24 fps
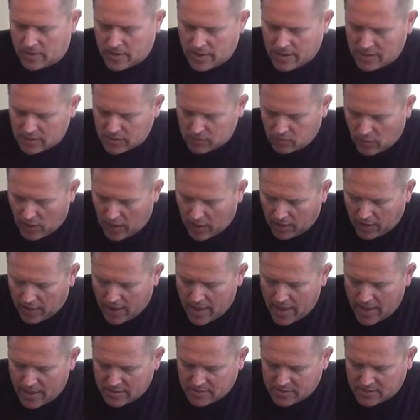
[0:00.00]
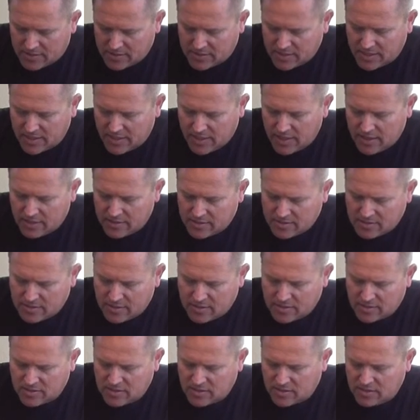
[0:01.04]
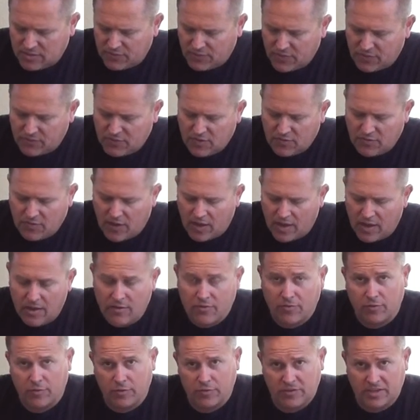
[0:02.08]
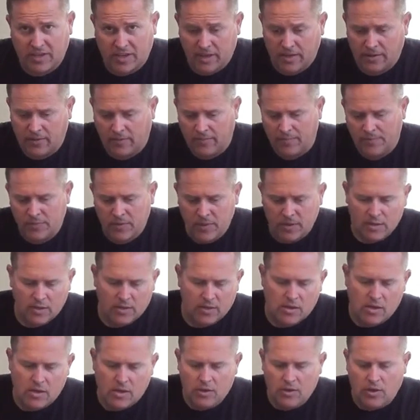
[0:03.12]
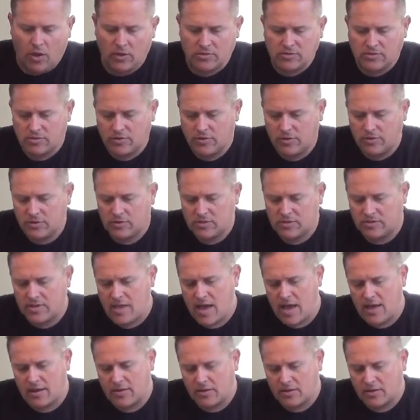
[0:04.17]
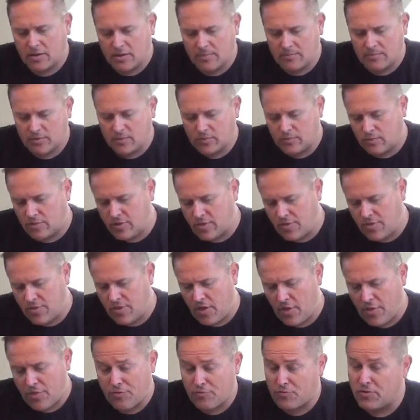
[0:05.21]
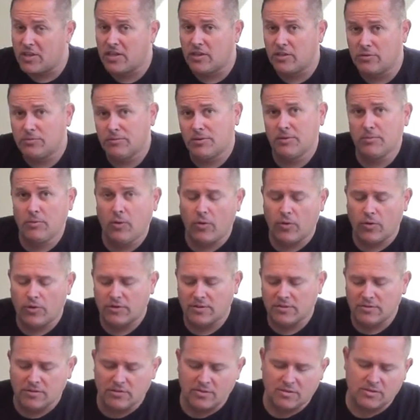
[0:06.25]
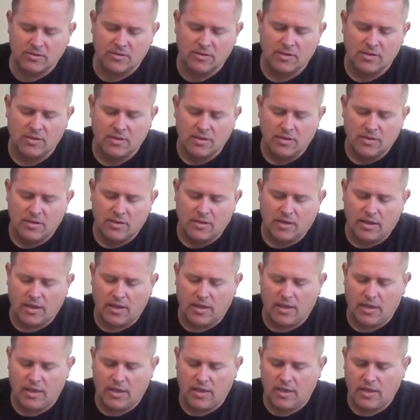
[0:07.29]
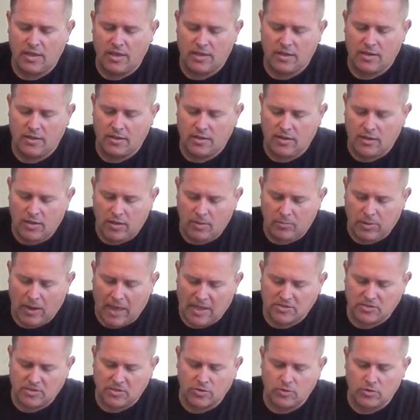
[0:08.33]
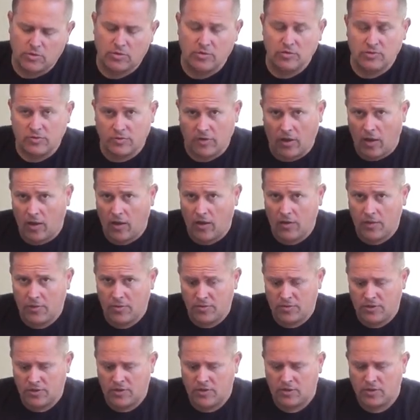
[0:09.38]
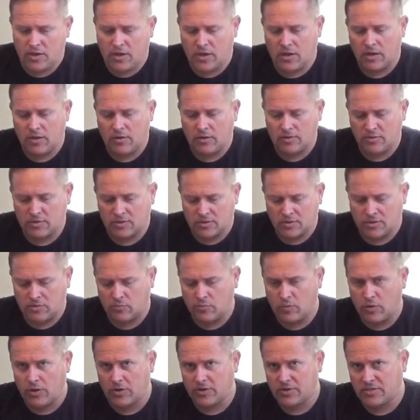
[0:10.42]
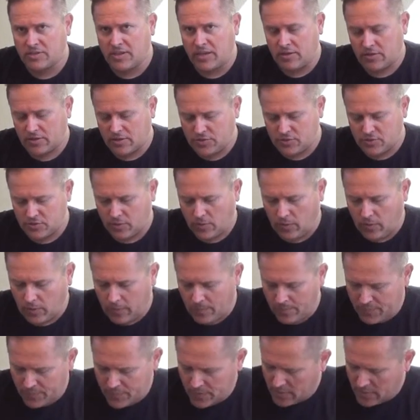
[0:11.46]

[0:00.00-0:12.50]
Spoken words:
as well as the DS655 for tail. Also notice that it comes with 3 aluminum horns and plastic horns on the rotor tail control.